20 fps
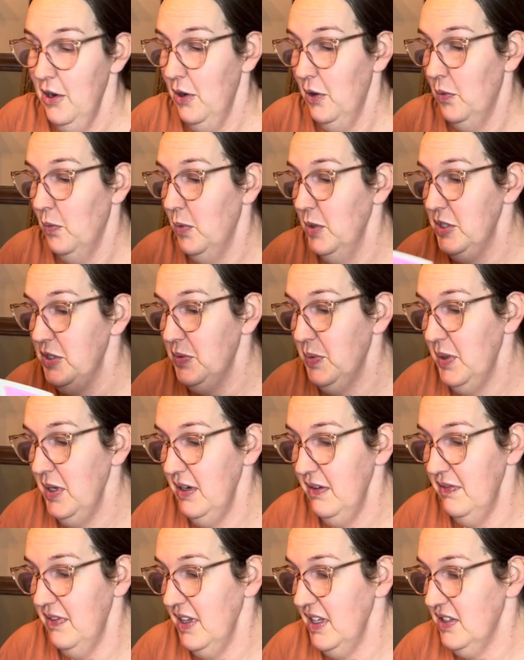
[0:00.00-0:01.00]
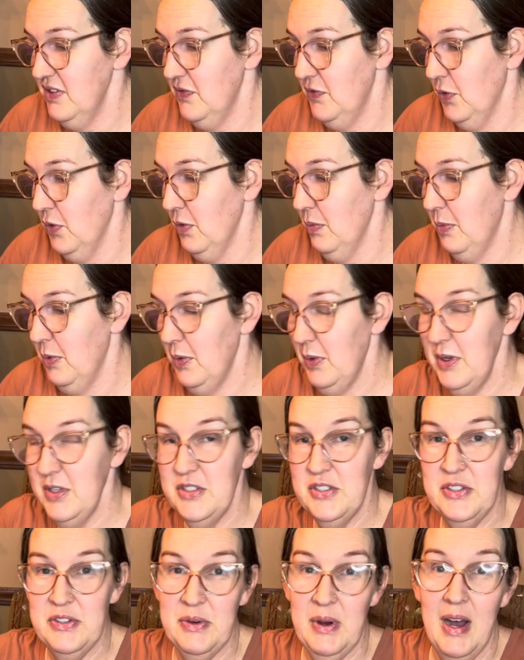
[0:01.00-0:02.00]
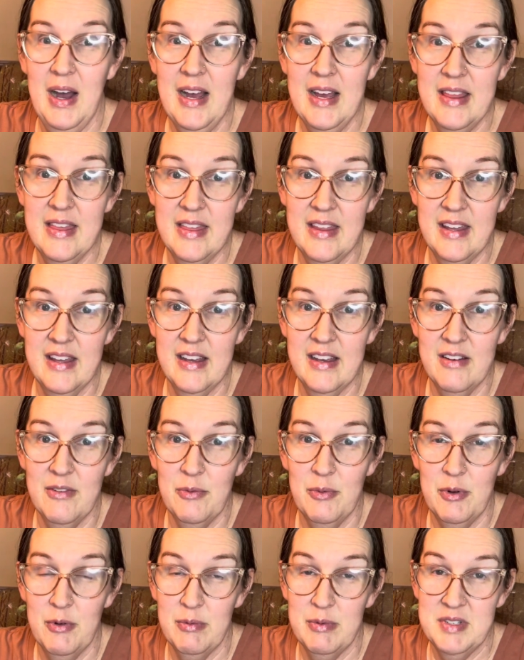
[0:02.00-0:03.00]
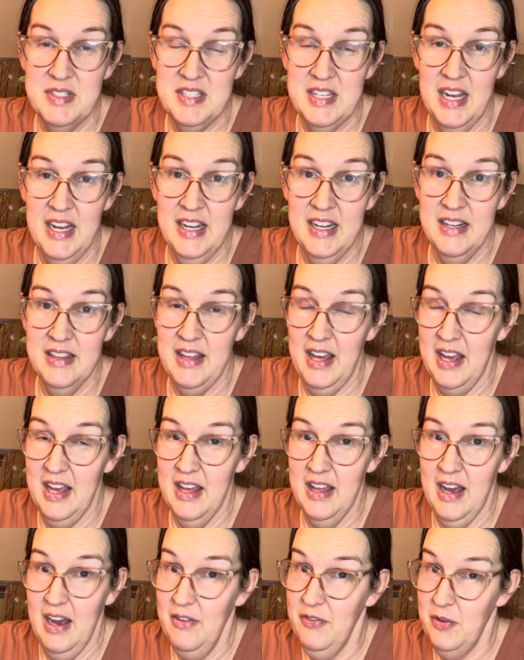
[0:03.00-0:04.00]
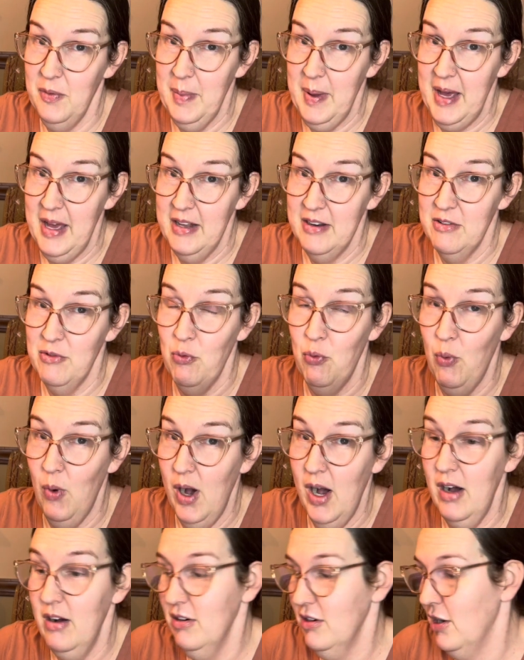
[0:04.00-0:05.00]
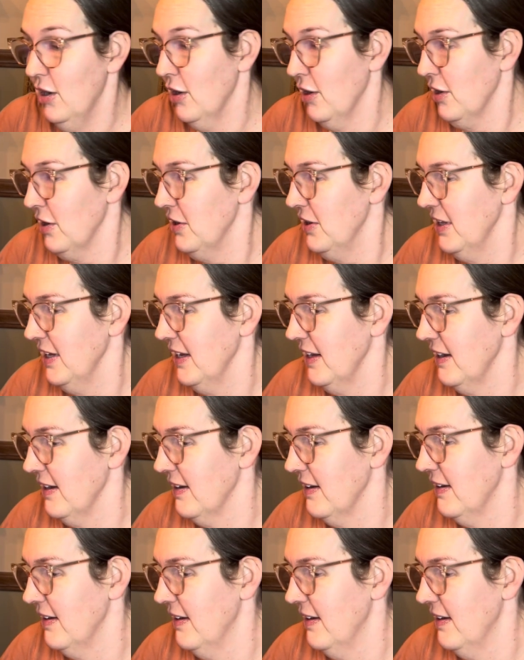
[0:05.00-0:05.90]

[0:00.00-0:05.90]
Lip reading: which one of these 4 boys do I think would recite the alphabet while gargling.